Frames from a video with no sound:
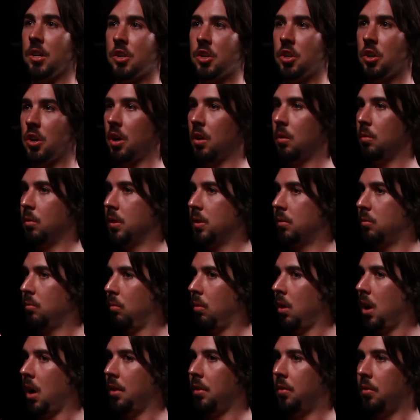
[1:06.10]
sure it was
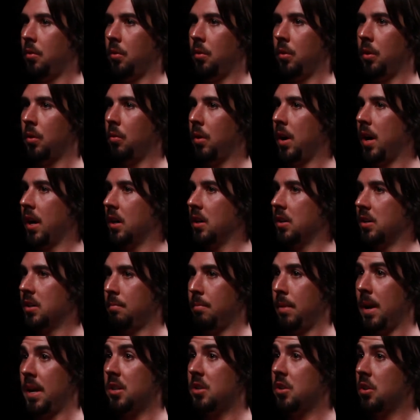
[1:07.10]
run through the rigors and
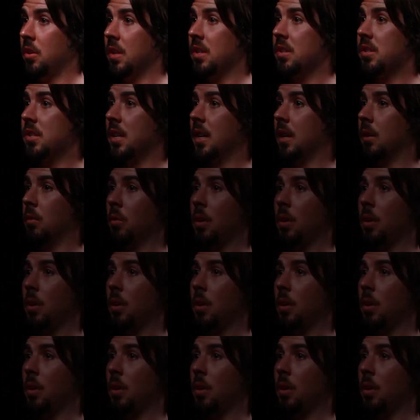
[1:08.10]
made sure this thing